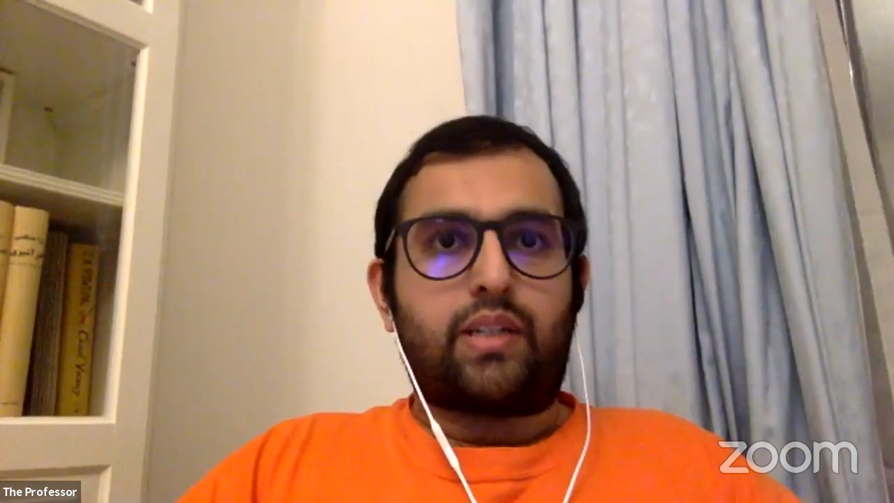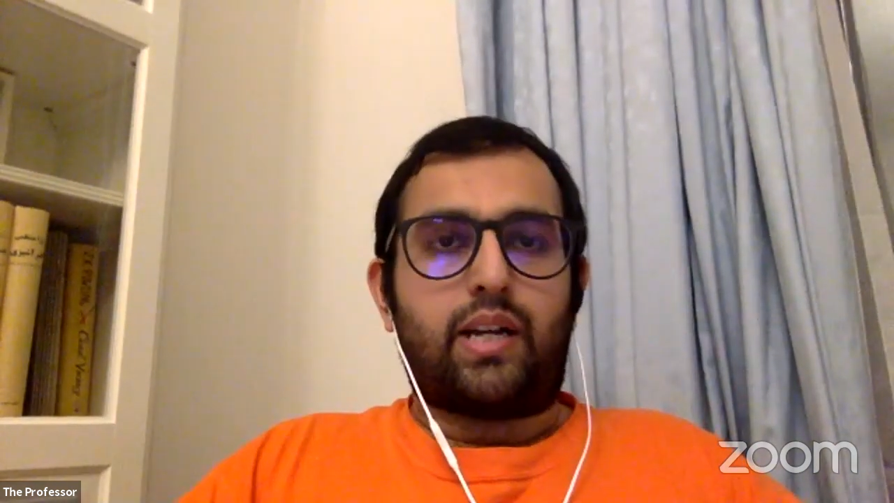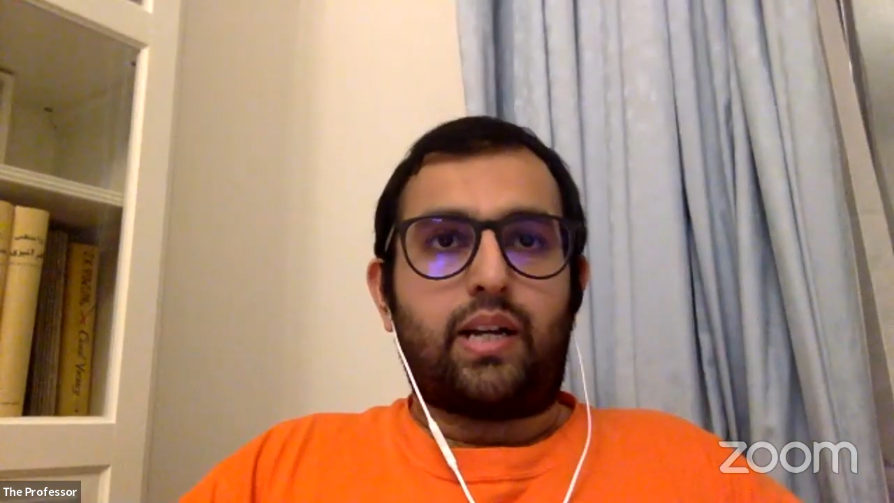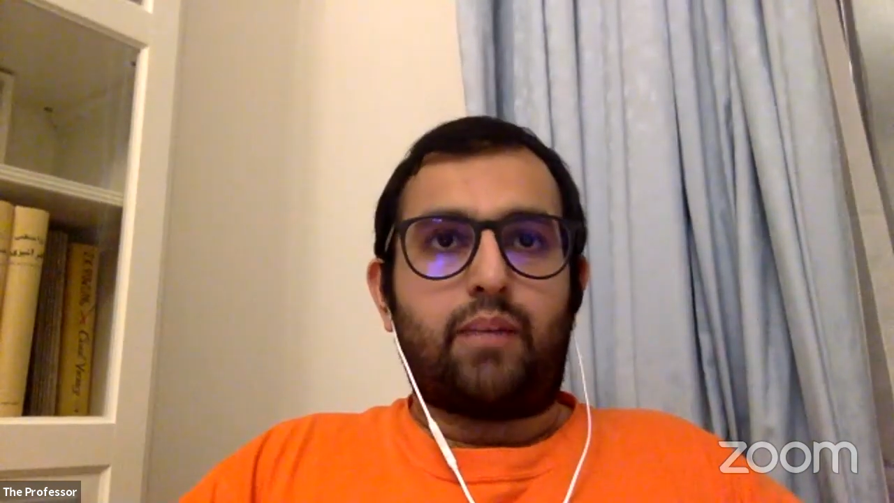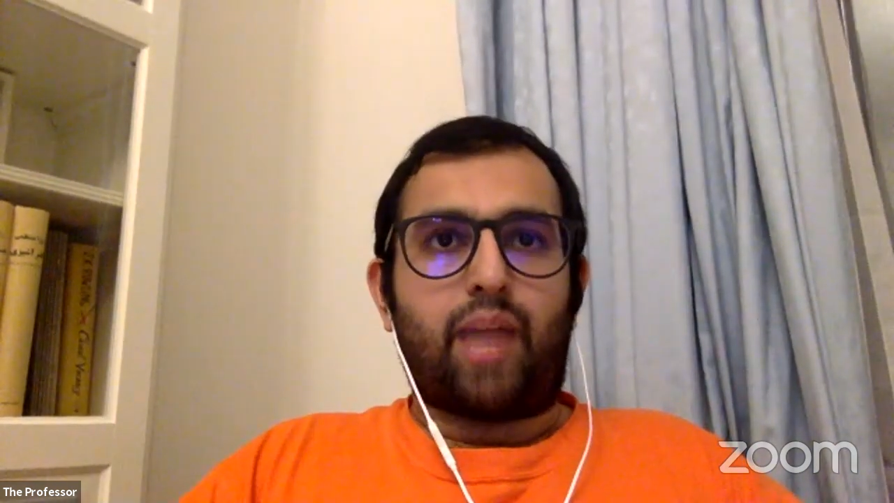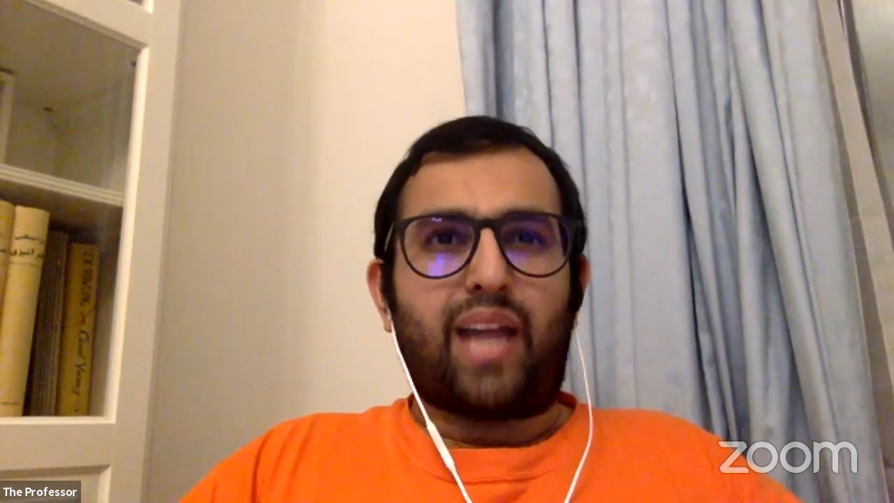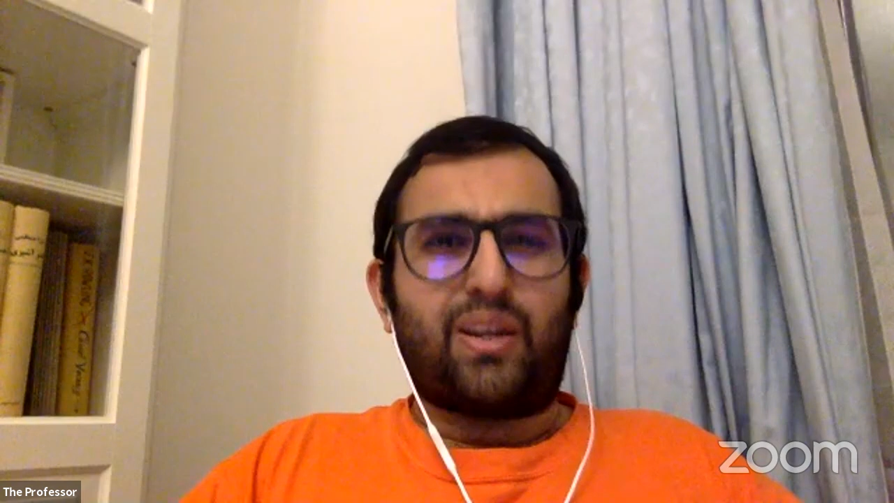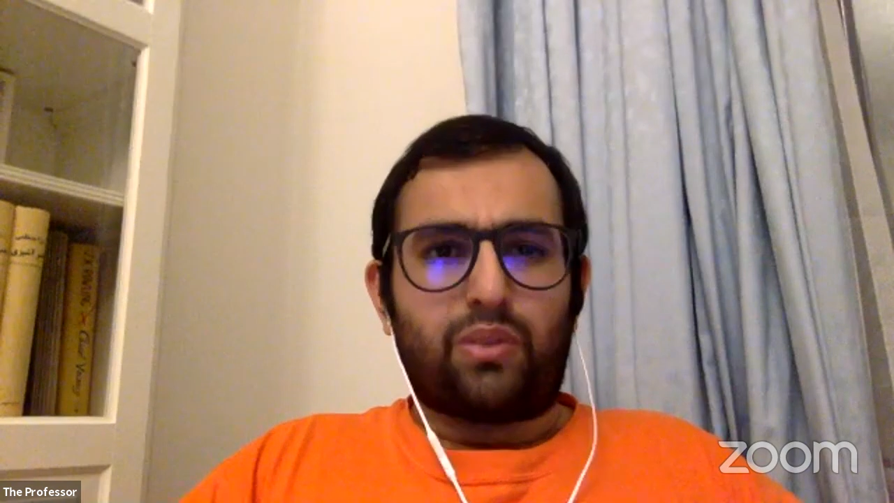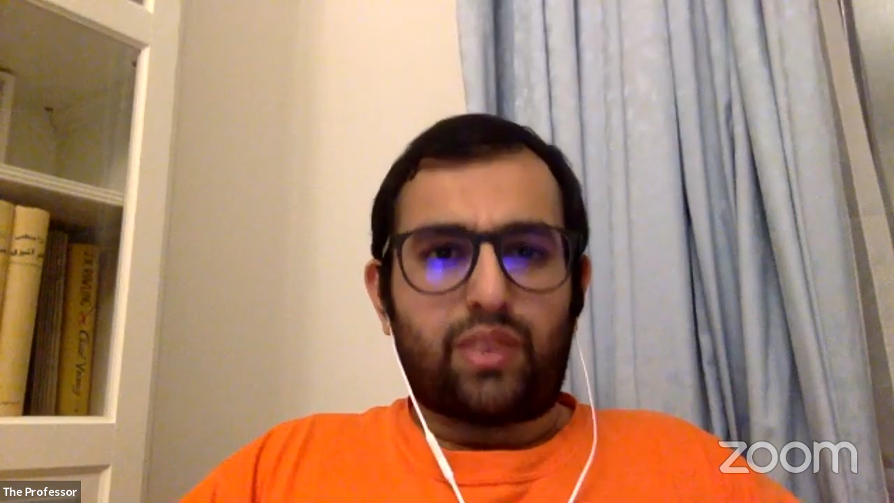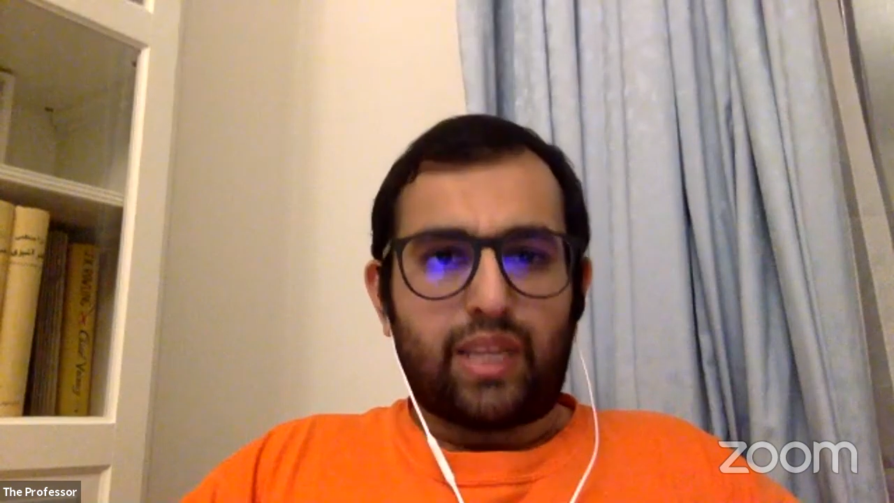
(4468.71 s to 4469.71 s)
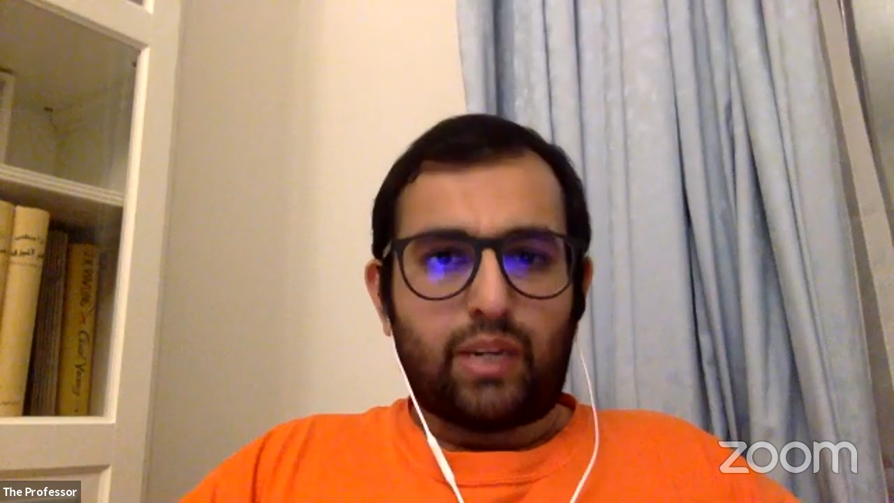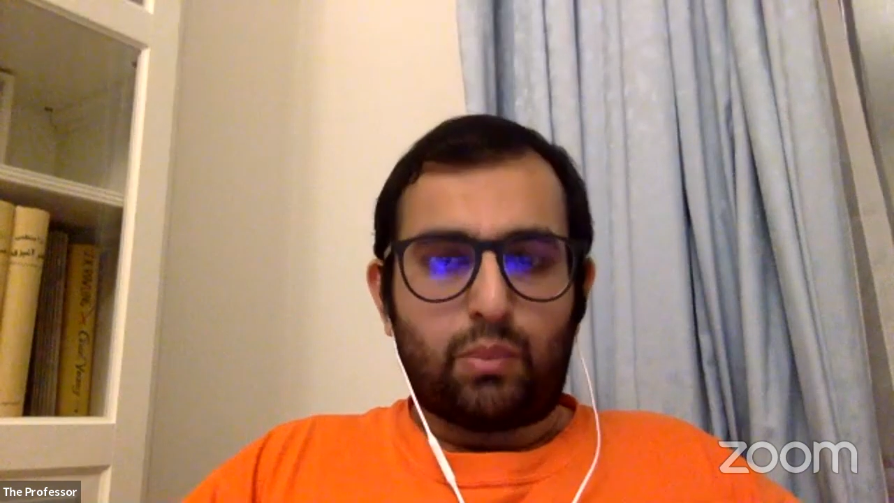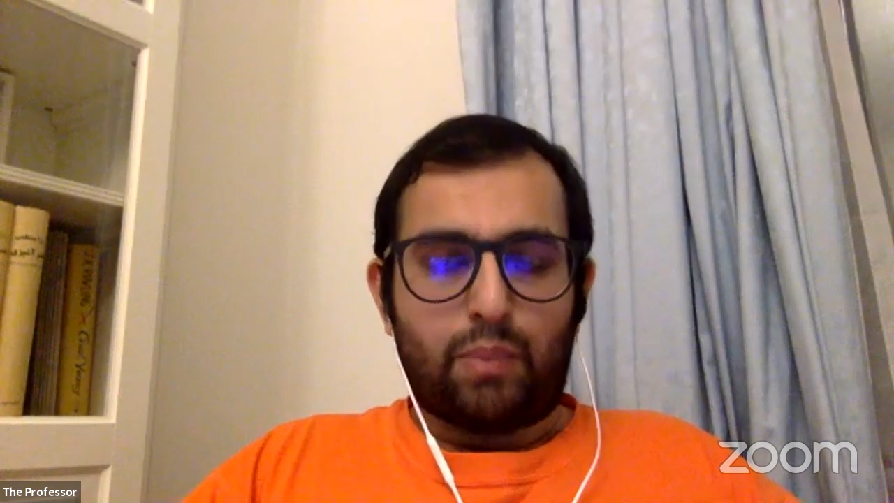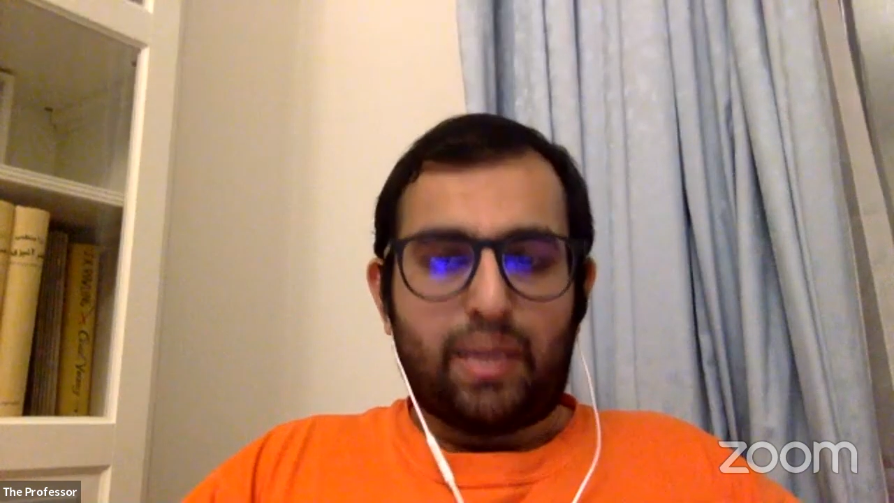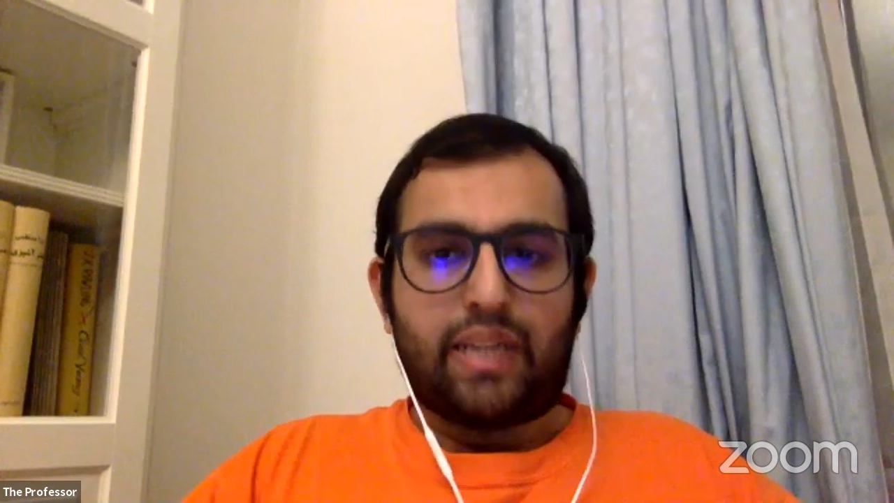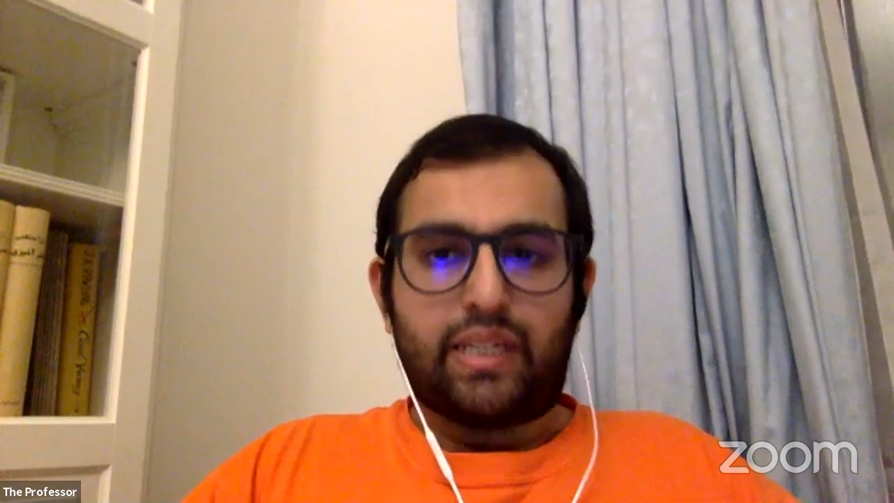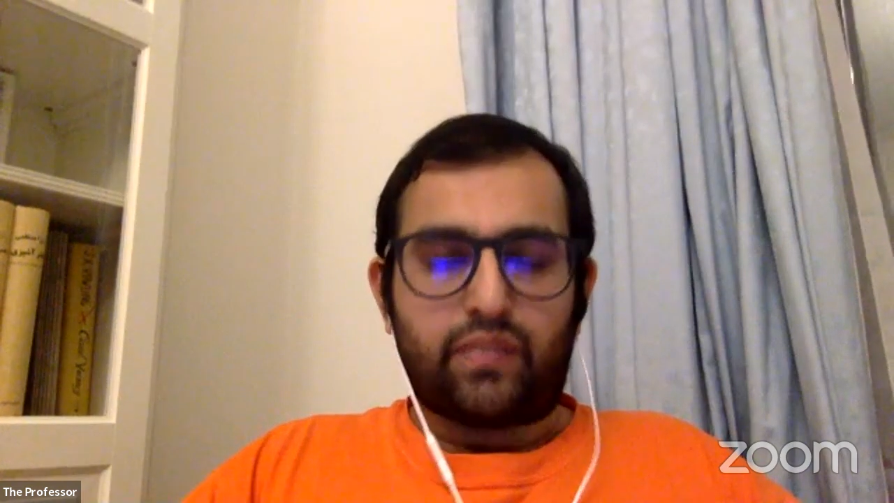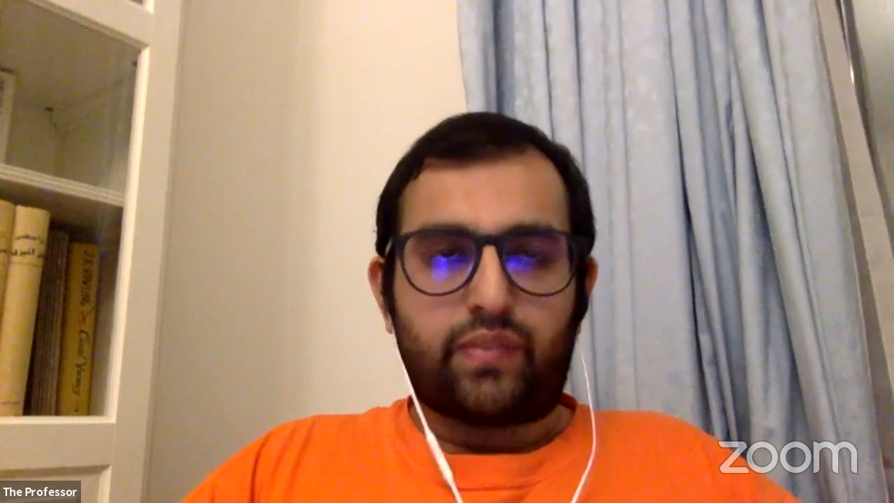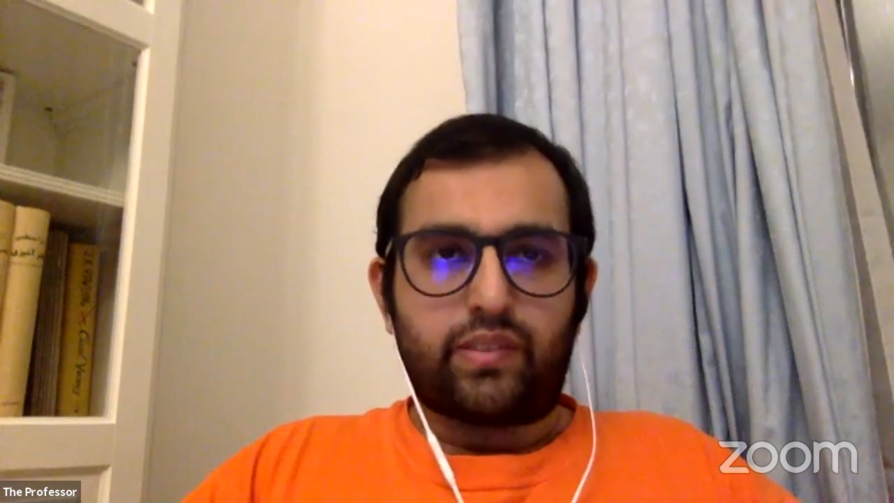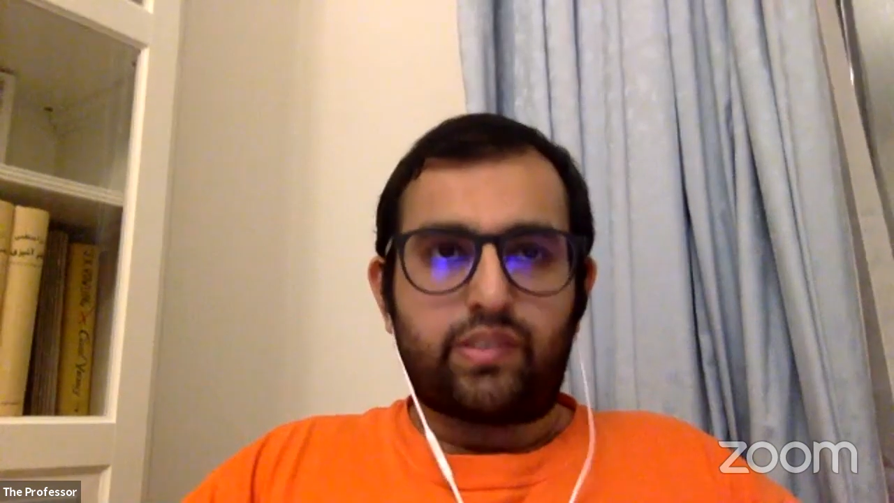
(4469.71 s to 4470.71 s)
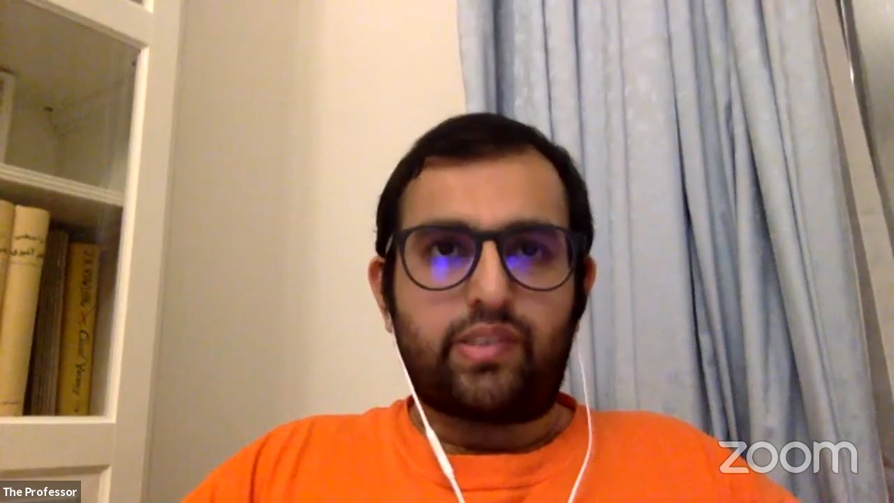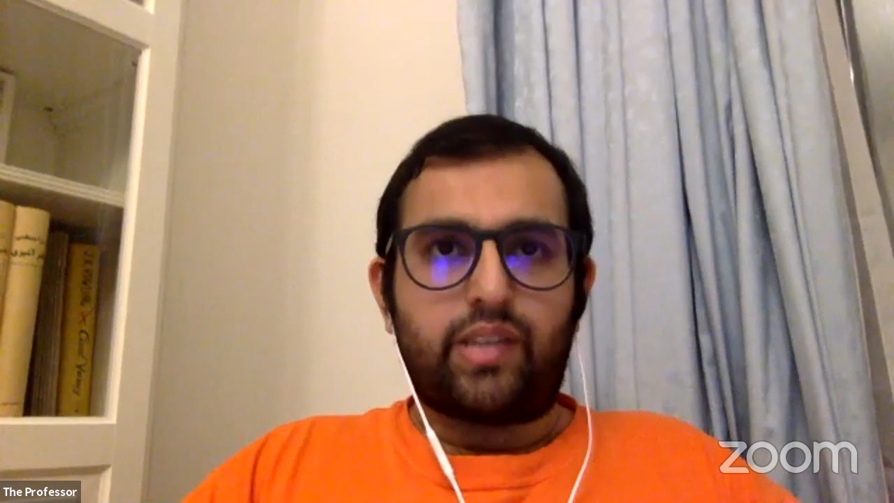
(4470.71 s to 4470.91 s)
I don't think will make a difference.